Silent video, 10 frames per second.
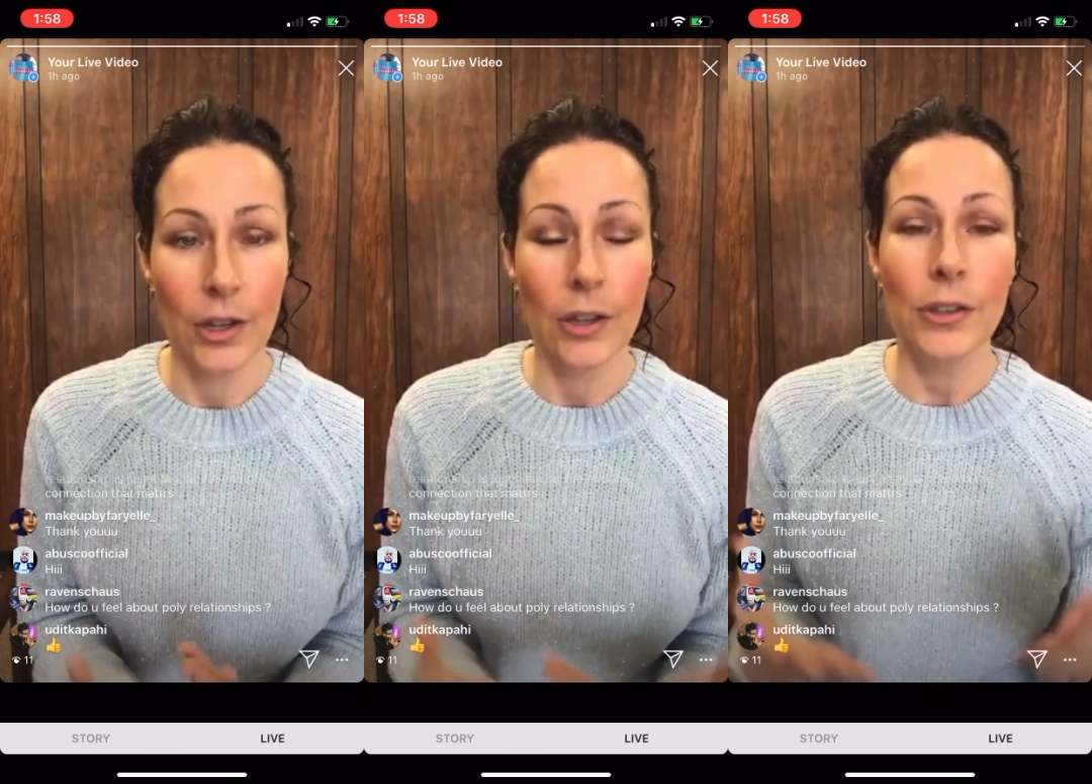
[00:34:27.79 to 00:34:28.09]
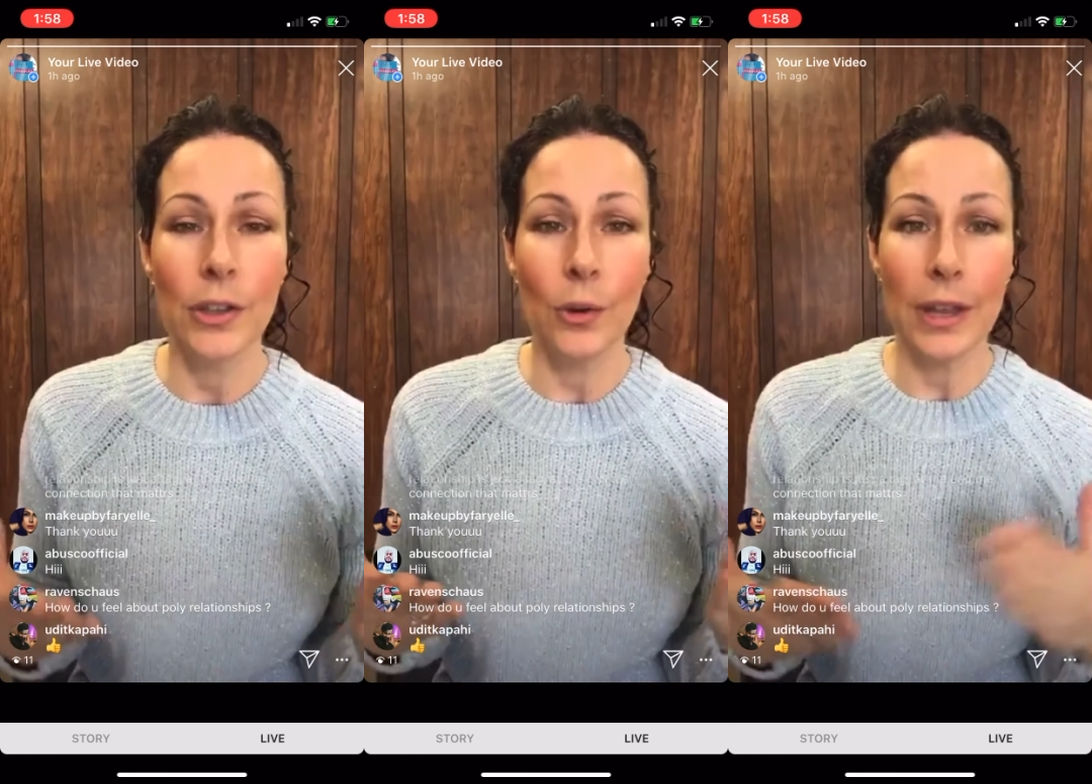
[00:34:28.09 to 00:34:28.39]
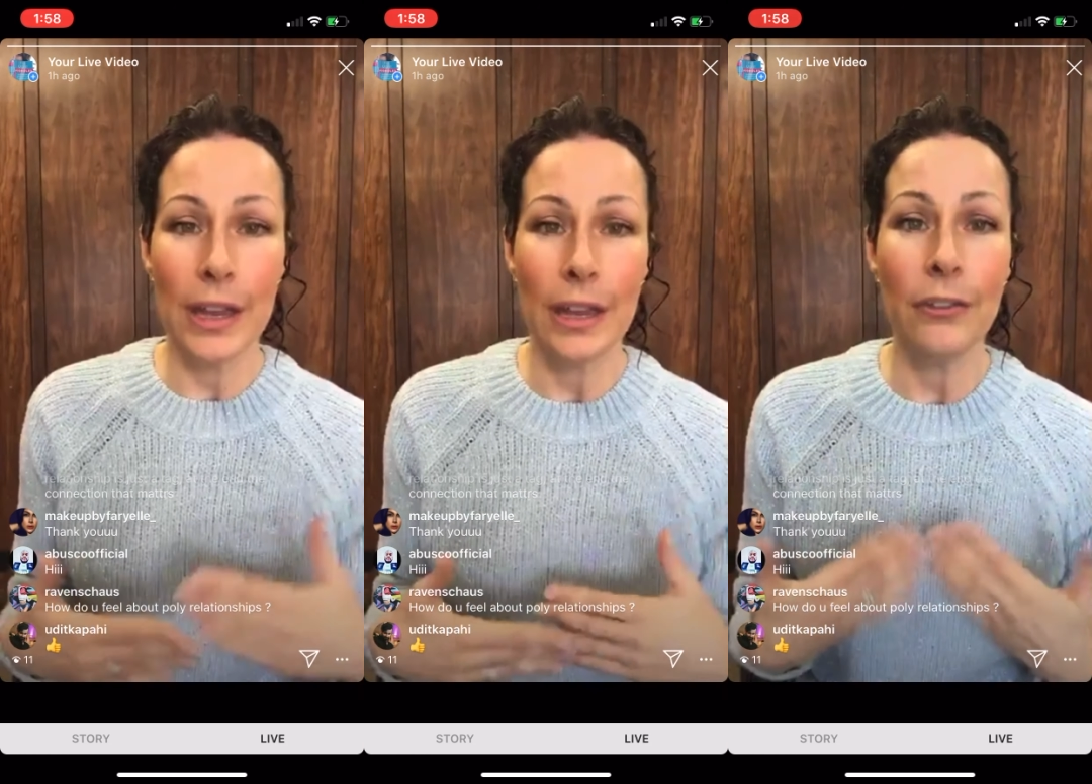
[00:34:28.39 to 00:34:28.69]
So
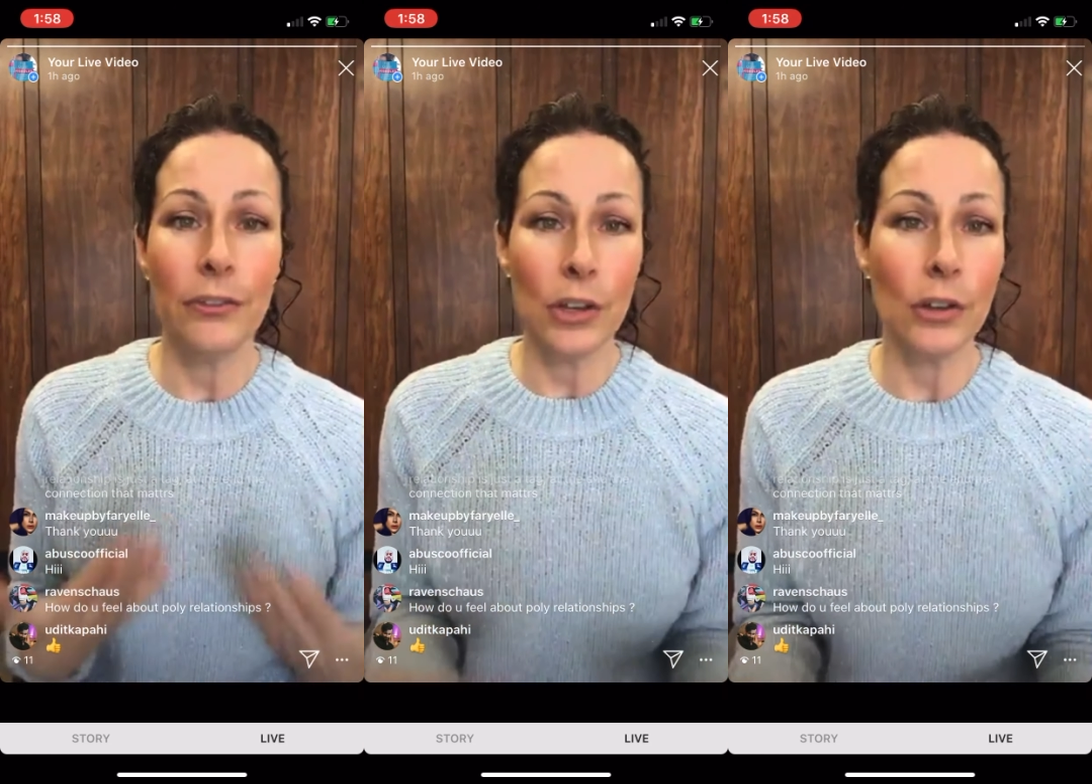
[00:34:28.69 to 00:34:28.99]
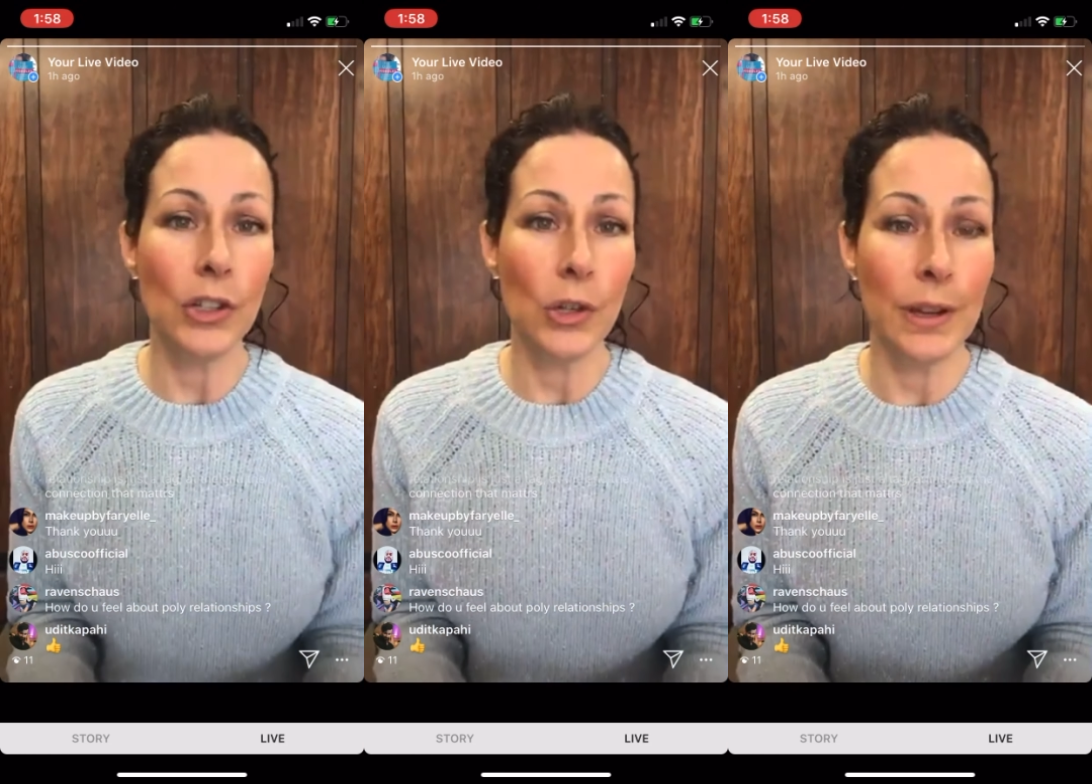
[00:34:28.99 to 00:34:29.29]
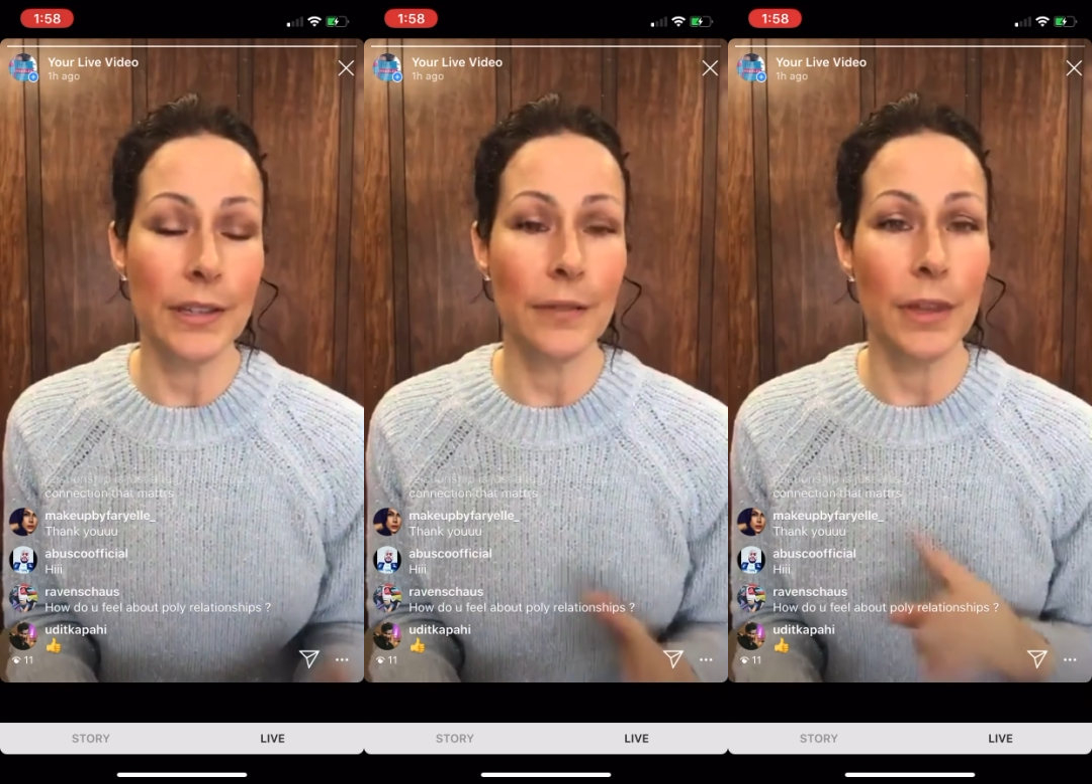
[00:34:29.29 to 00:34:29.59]
if you're doing
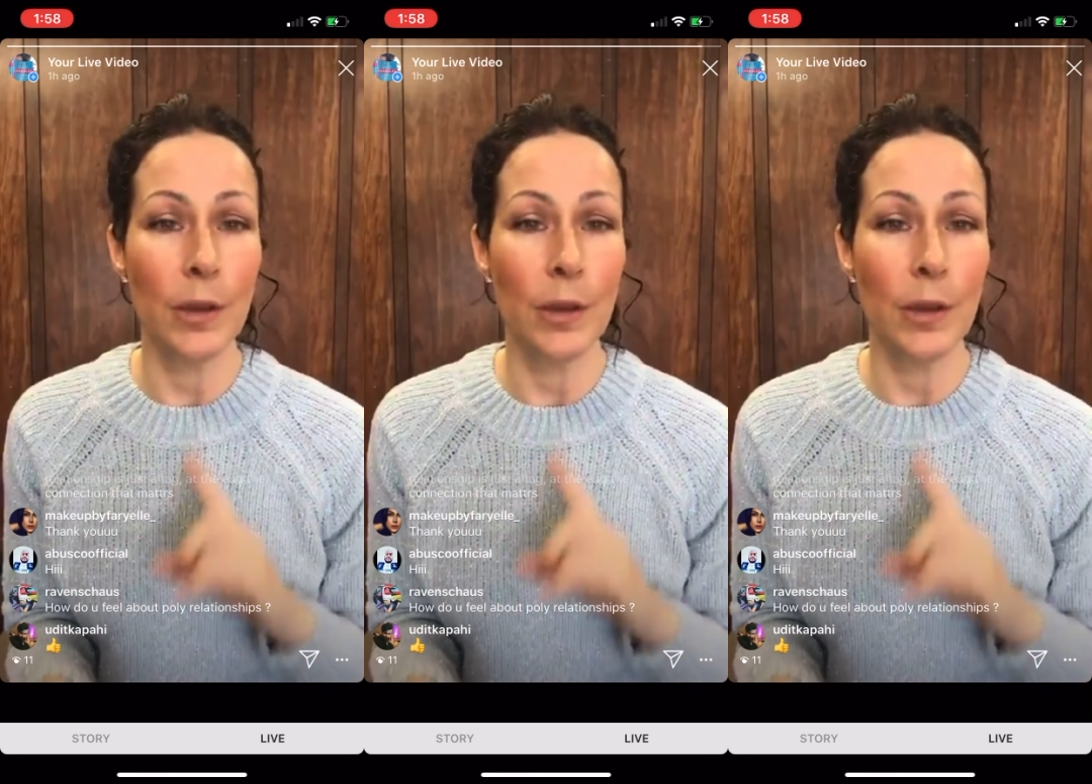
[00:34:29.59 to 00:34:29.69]
something